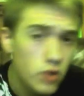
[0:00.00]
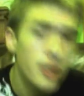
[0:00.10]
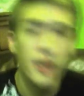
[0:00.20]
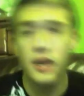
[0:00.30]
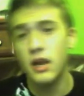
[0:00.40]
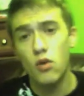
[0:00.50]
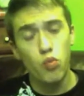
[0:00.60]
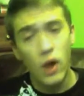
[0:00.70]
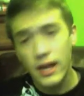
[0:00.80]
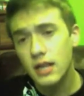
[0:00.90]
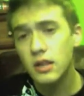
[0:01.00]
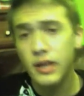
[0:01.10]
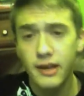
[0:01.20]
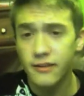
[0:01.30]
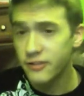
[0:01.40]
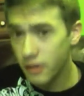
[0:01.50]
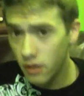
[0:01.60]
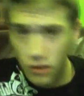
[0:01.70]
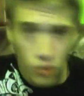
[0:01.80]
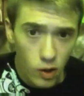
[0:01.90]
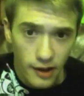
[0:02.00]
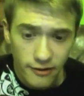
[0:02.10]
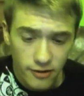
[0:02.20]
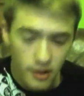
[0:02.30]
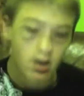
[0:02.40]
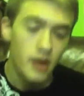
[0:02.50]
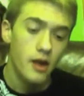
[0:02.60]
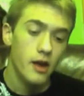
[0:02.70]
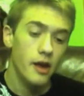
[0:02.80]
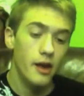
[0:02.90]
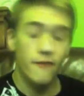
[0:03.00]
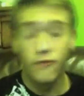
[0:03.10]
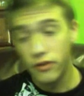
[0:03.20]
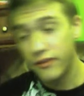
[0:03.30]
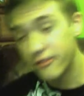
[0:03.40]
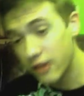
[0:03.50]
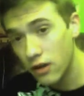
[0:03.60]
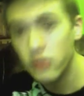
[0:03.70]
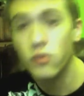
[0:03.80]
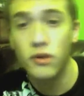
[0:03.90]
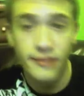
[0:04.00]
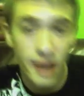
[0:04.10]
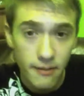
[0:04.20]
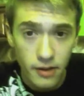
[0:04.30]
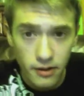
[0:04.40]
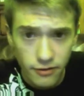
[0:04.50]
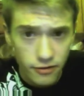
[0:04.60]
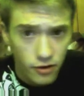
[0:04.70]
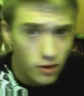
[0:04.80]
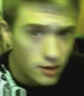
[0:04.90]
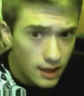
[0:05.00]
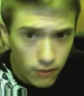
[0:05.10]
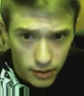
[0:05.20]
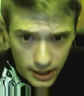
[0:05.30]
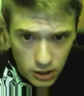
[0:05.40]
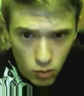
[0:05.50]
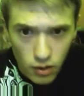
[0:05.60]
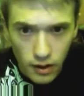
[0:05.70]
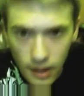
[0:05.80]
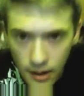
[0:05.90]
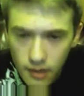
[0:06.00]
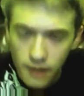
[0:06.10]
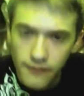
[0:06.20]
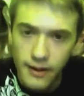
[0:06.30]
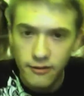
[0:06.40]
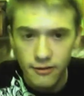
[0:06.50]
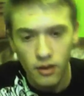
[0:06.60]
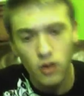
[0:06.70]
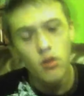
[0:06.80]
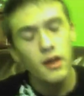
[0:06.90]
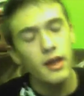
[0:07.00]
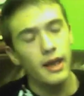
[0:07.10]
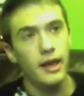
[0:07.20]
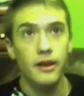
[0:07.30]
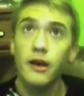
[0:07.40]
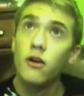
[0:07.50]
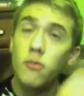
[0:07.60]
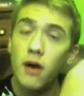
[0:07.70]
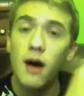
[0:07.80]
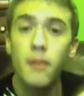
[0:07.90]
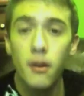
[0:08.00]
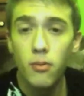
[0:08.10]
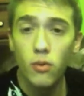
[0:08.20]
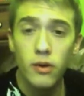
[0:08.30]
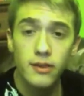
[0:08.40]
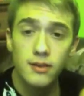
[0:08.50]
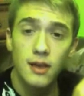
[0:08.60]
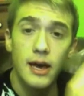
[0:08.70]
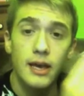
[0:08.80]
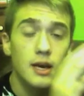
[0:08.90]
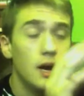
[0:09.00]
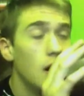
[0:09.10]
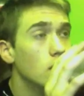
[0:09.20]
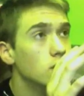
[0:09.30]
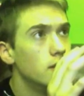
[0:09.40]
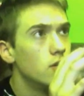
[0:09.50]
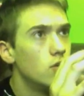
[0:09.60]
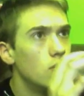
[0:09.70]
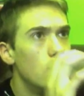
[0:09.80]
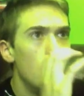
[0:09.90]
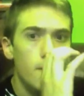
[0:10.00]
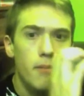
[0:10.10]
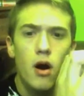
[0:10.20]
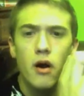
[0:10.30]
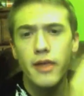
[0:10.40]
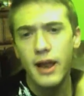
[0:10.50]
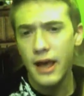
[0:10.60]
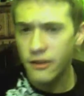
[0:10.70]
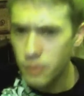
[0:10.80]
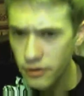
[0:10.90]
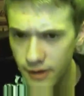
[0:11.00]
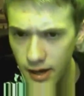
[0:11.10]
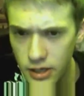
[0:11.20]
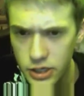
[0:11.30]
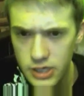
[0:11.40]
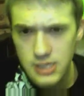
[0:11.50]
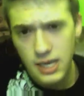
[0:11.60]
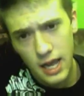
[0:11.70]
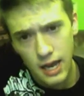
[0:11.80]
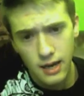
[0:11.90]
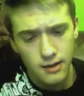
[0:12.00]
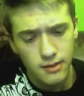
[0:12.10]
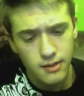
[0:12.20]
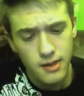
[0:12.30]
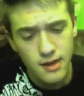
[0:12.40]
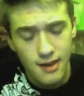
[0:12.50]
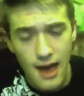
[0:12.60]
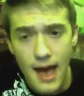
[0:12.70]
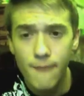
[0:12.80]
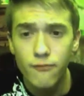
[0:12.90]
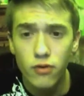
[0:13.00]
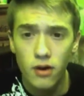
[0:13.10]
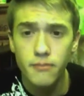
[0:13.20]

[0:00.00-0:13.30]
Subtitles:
you can right-click a skill or quest. For the skill, you want to type in the certain level that you want to get in that skill, and it'll pop up with like a little bar that has percentages in the tab for